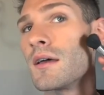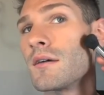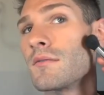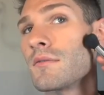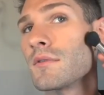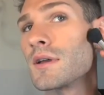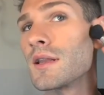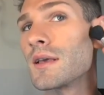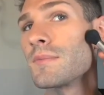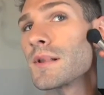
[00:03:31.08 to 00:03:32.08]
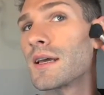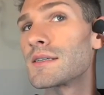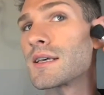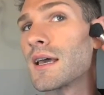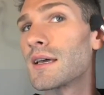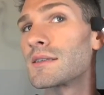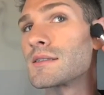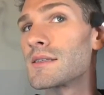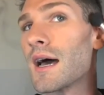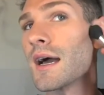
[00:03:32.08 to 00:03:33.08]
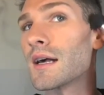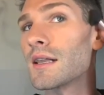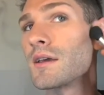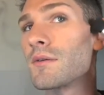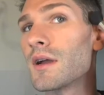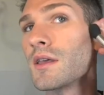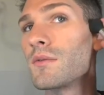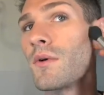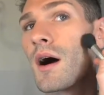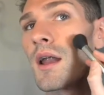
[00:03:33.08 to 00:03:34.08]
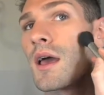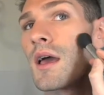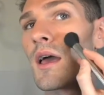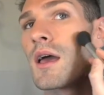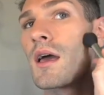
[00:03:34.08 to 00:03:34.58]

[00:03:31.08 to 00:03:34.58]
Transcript: and really place it exactly where you want it